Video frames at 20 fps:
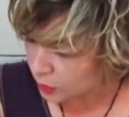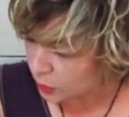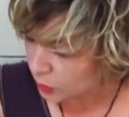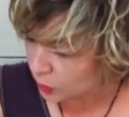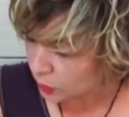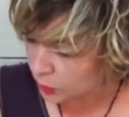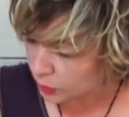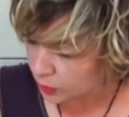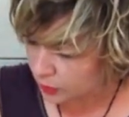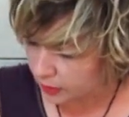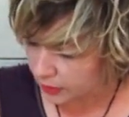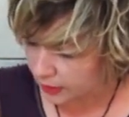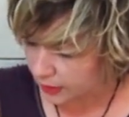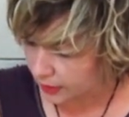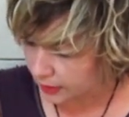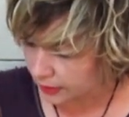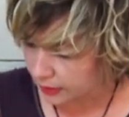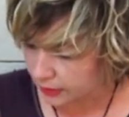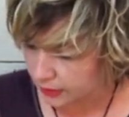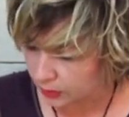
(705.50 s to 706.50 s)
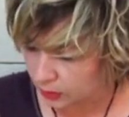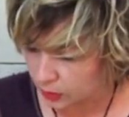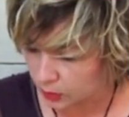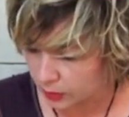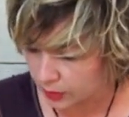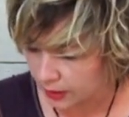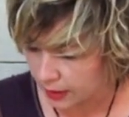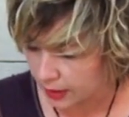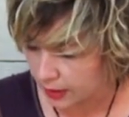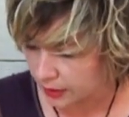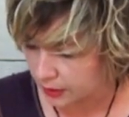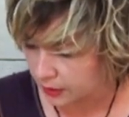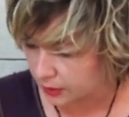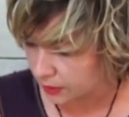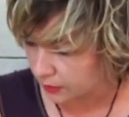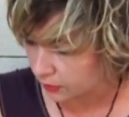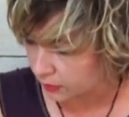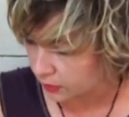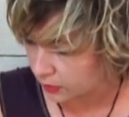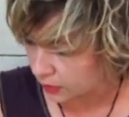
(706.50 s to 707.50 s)
you can
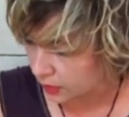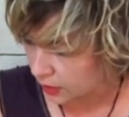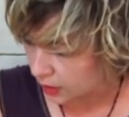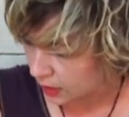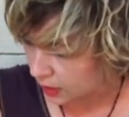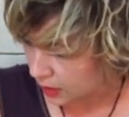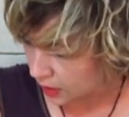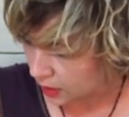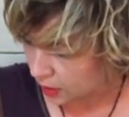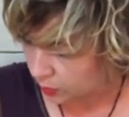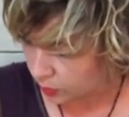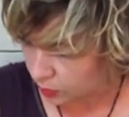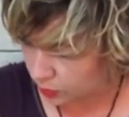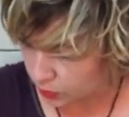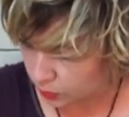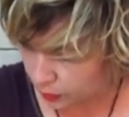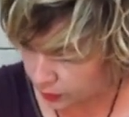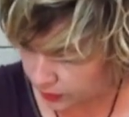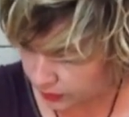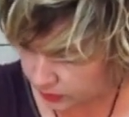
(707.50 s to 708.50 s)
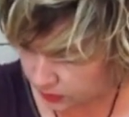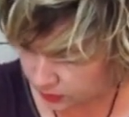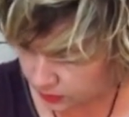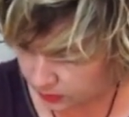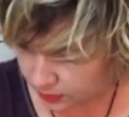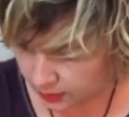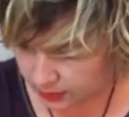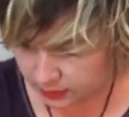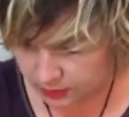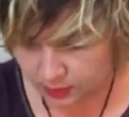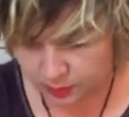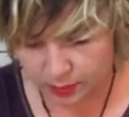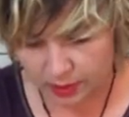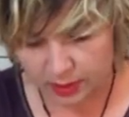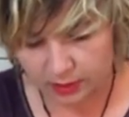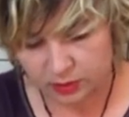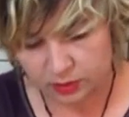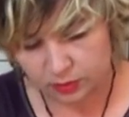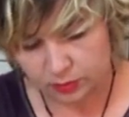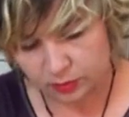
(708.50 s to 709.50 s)
even put with seeds,
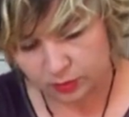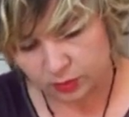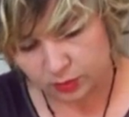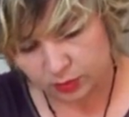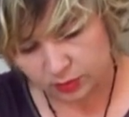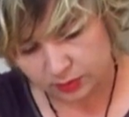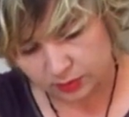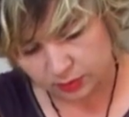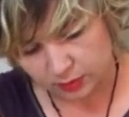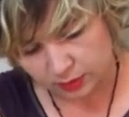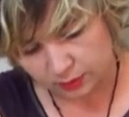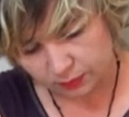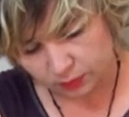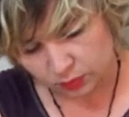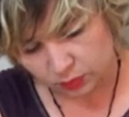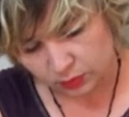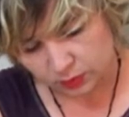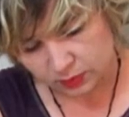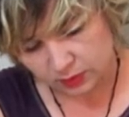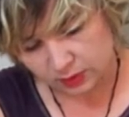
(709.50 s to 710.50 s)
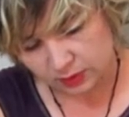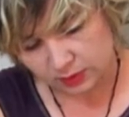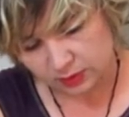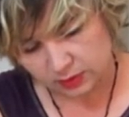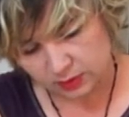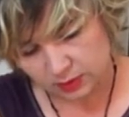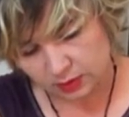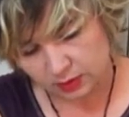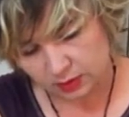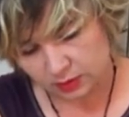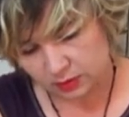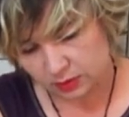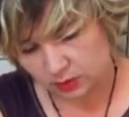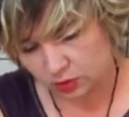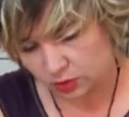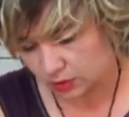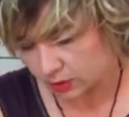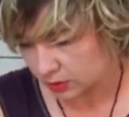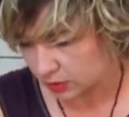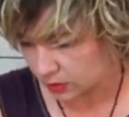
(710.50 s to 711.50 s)
but if you see seeds,
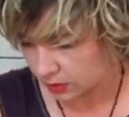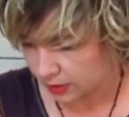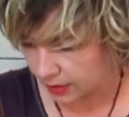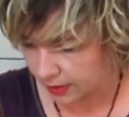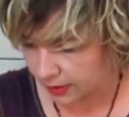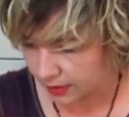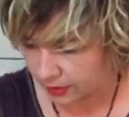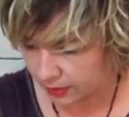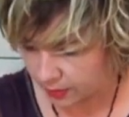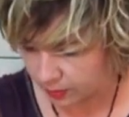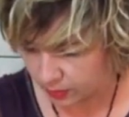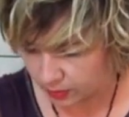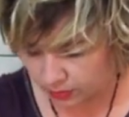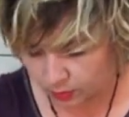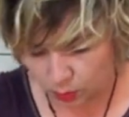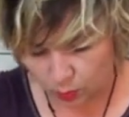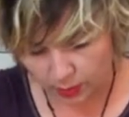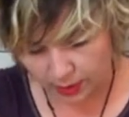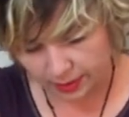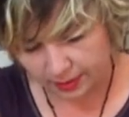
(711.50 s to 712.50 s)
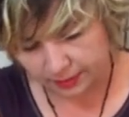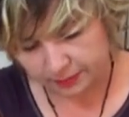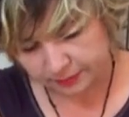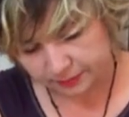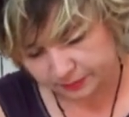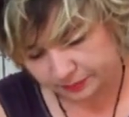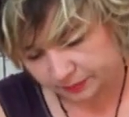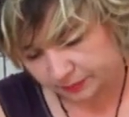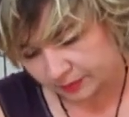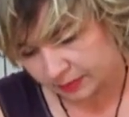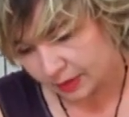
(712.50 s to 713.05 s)
just take them away.